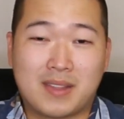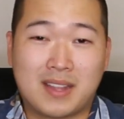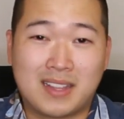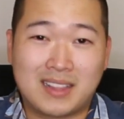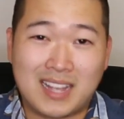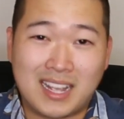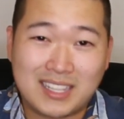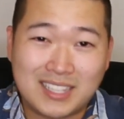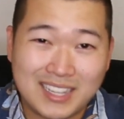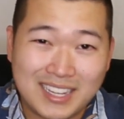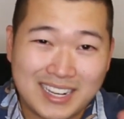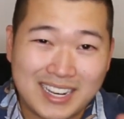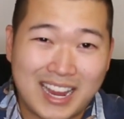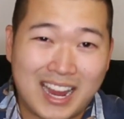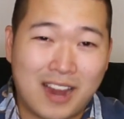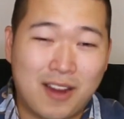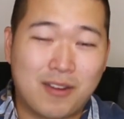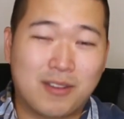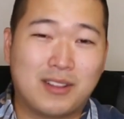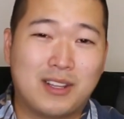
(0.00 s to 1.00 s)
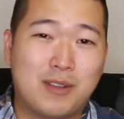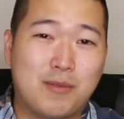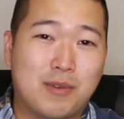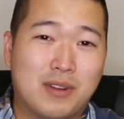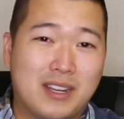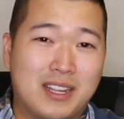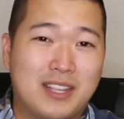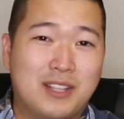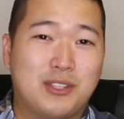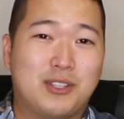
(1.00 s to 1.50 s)
And that's inherently
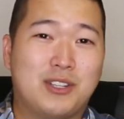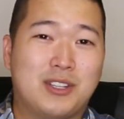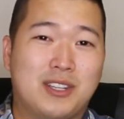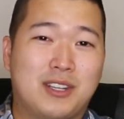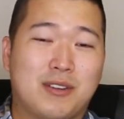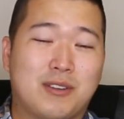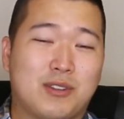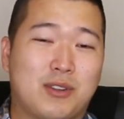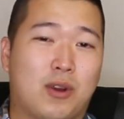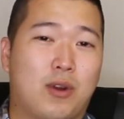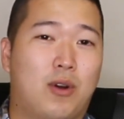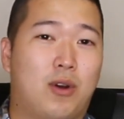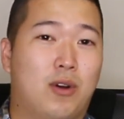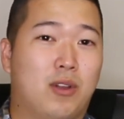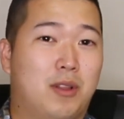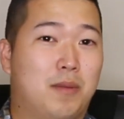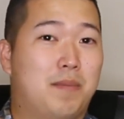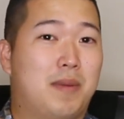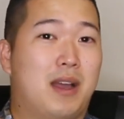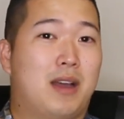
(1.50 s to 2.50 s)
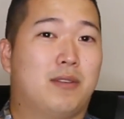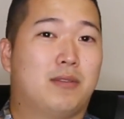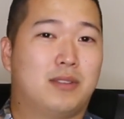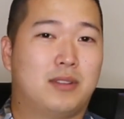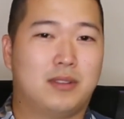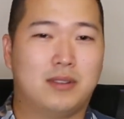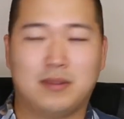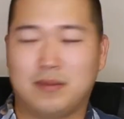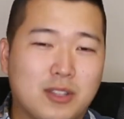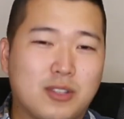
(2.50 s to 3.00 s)
what engineers are all about.